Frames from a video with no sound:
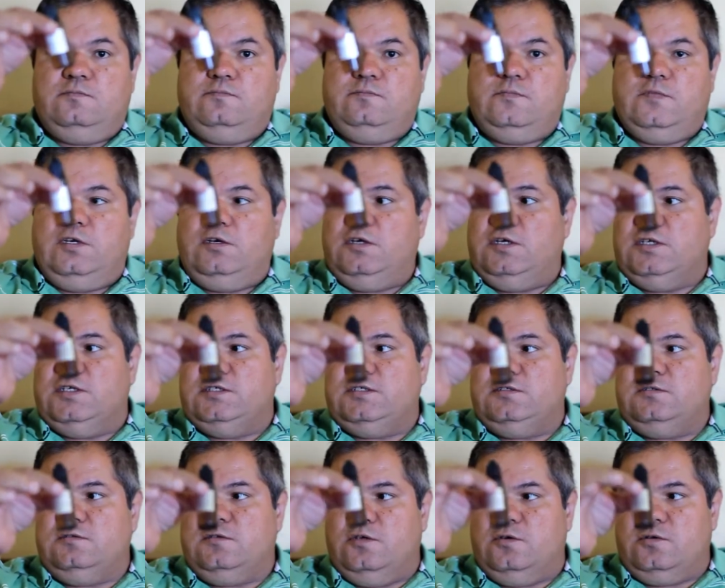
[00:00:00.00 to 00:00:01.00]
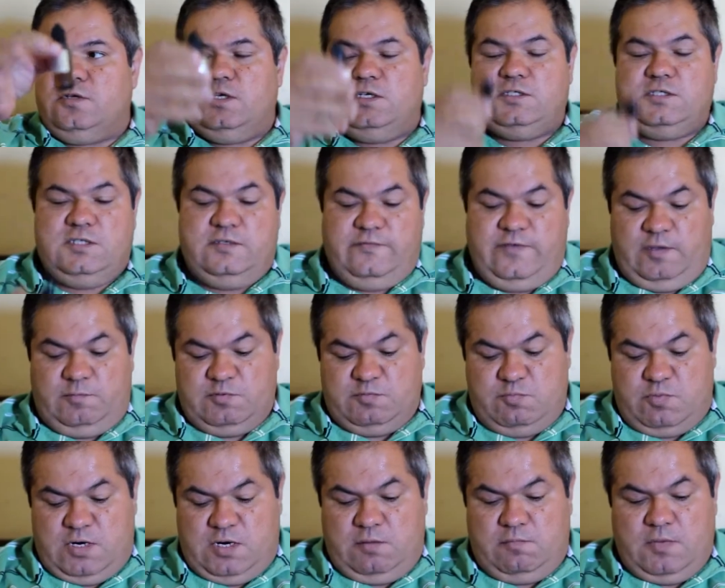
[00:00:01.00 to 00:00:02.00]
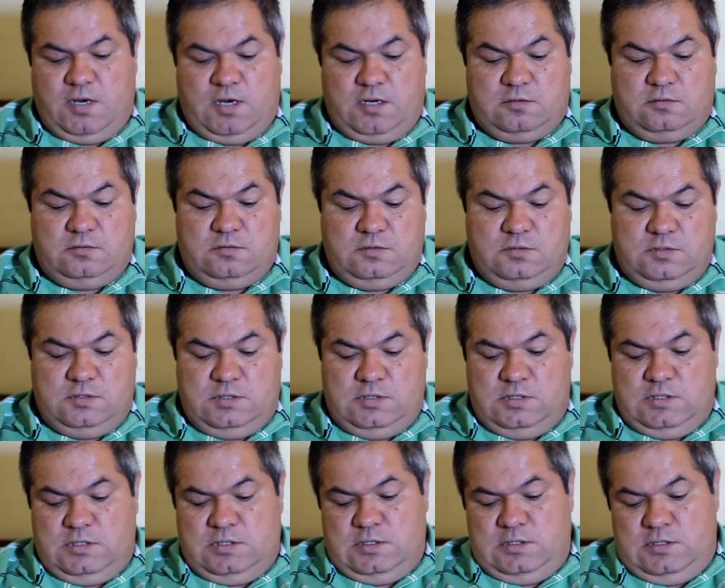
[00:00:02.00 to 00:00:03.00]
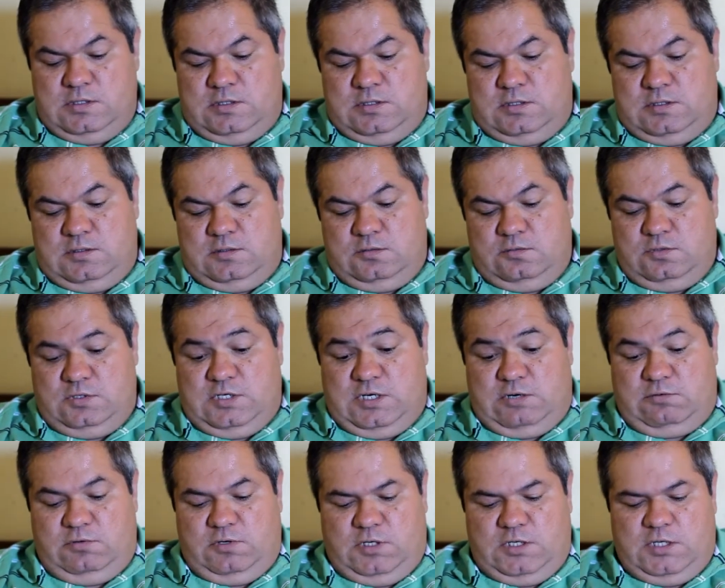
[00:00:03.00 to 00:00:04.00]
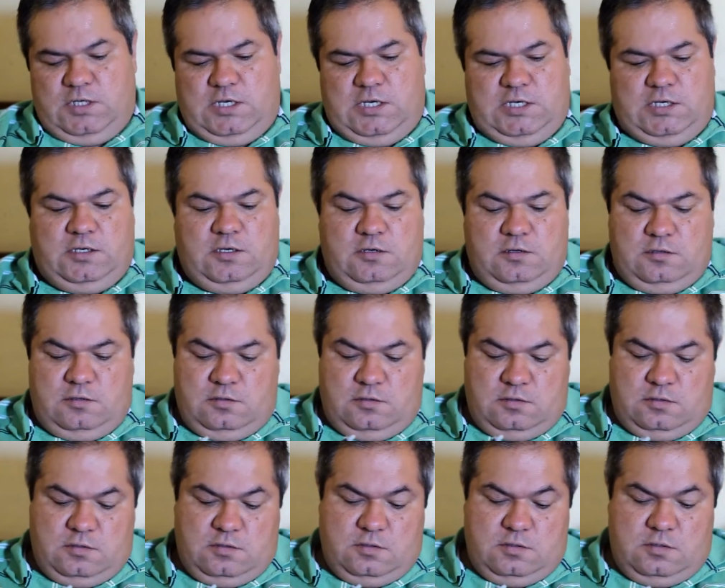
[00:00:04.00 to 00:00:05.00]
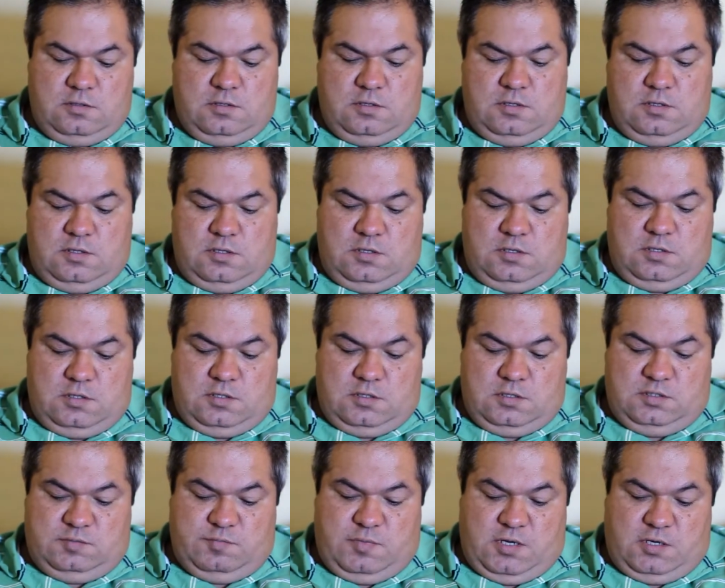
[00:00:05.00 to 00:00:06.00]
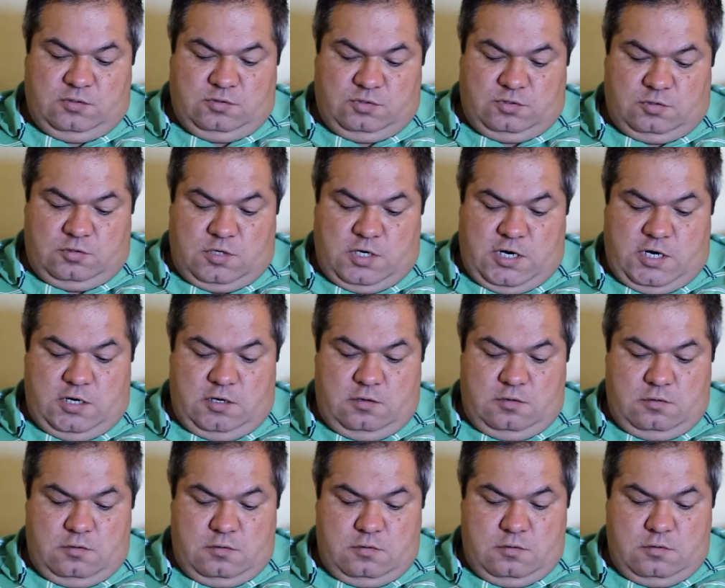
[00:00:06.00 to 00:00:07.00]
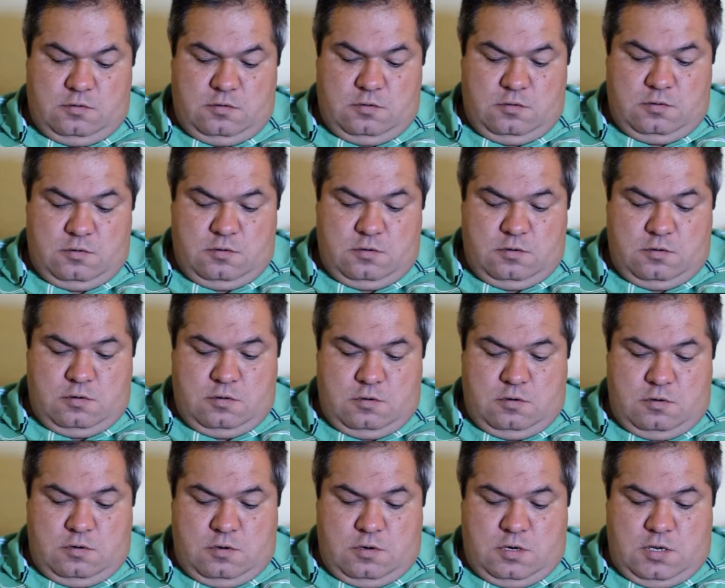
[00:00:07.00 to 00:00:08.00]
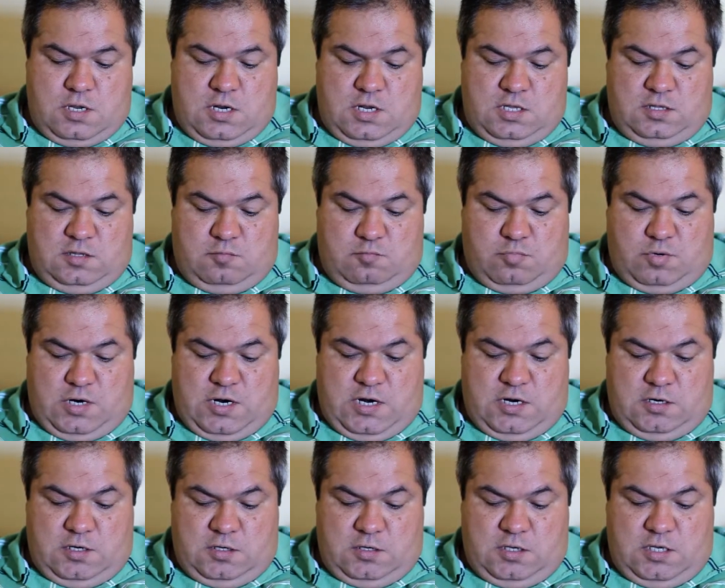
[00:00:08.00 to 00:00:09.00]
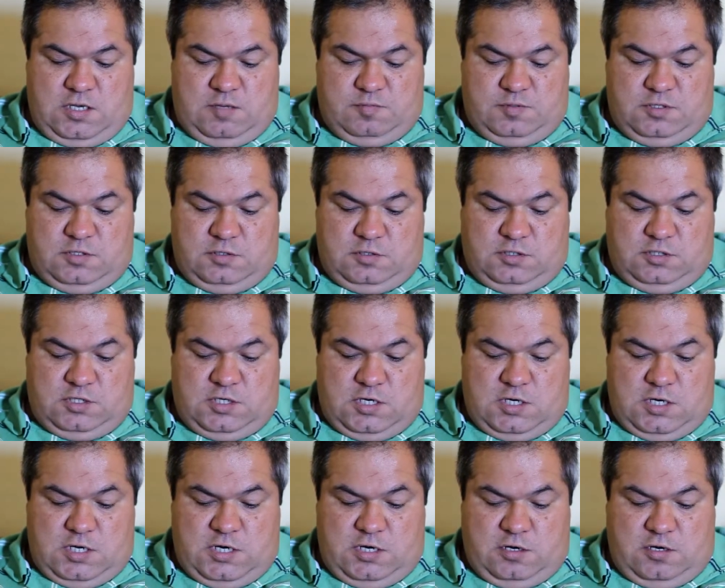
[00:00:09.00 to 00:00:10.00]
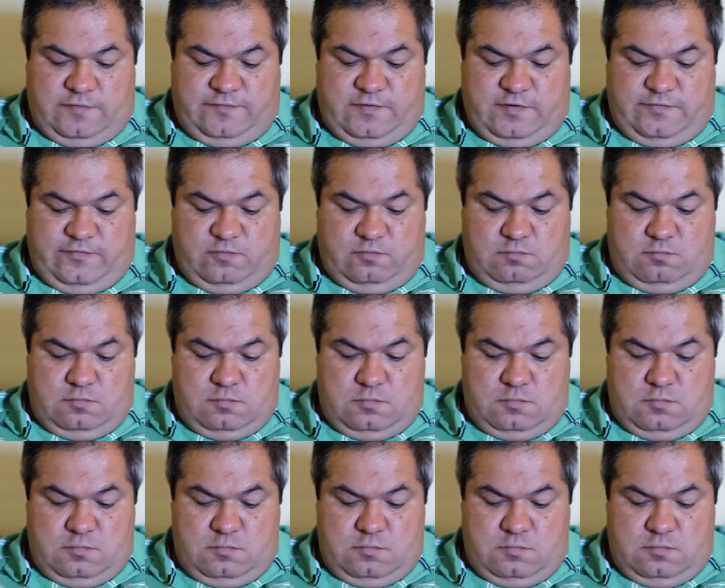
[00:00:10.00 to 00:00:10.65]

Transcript: here it is, the OKC Vapes brown bottle, which I really like. And these bottles are great. I like the brown, it keeps the sunlight off of them.